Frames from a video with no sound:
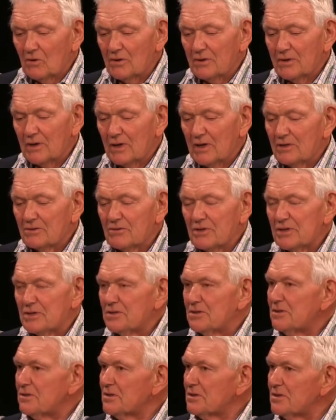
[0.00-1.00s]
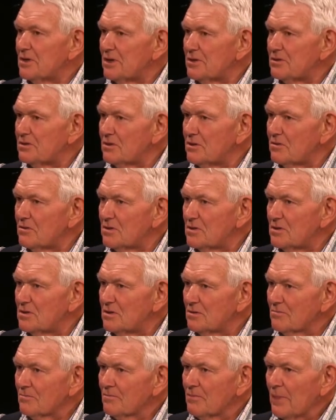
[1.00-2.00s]
it the Hydrangea Success Series,
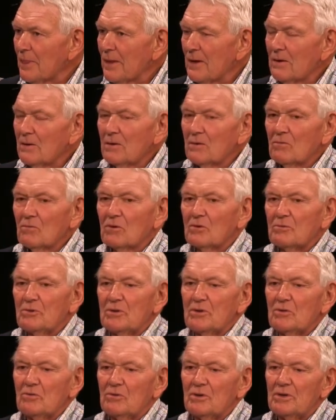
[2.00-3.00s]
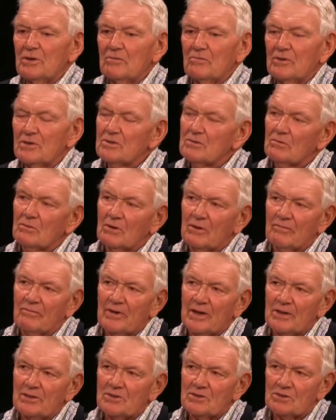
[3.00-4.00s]
where we do individual
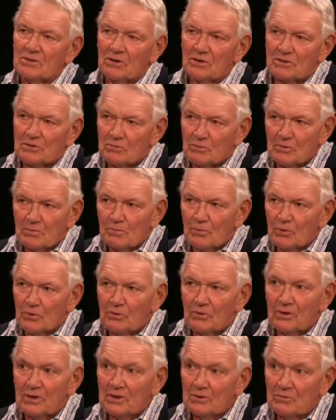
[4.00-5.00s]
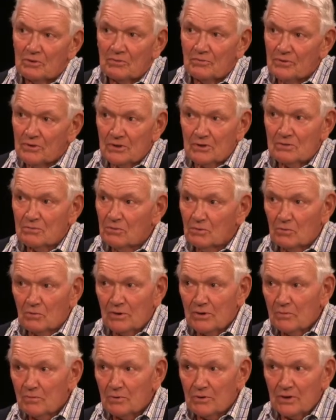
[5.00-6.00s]
events. Starts with pruning and we finish with
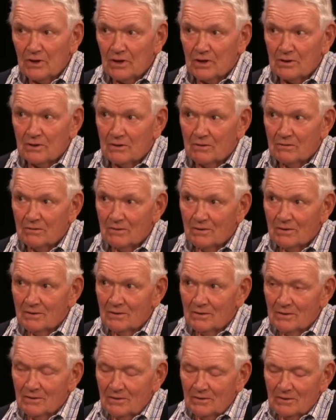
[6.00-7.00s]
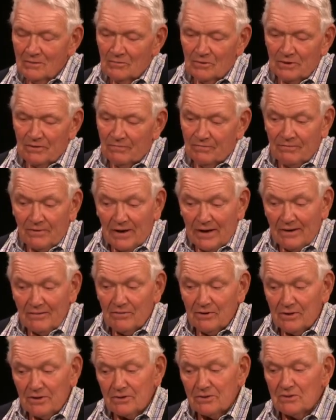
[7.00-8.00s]
winter protection. Yeah. We have 5
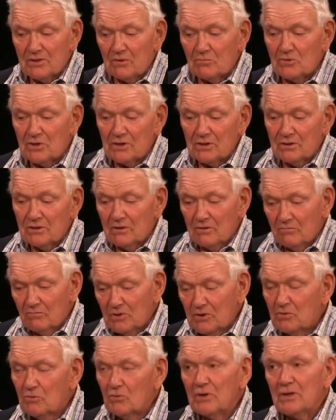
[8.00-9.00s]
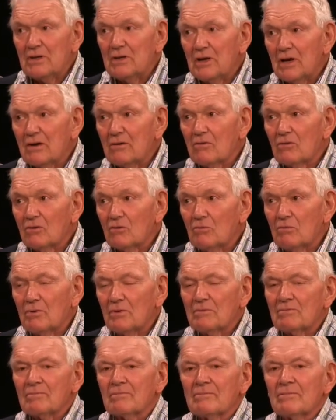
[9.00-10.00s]
other subjects in between that group
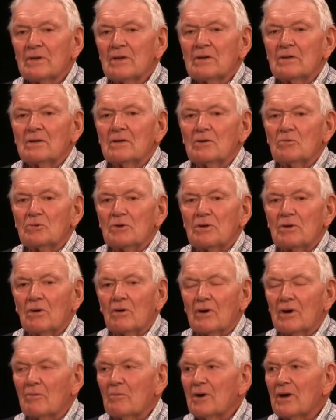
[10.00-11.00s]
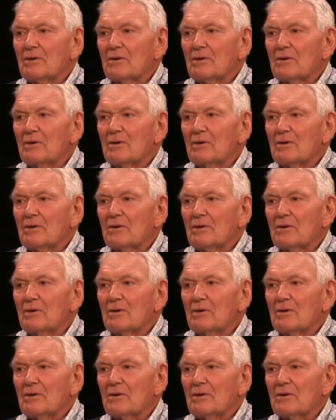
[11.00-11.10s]
that we talk about.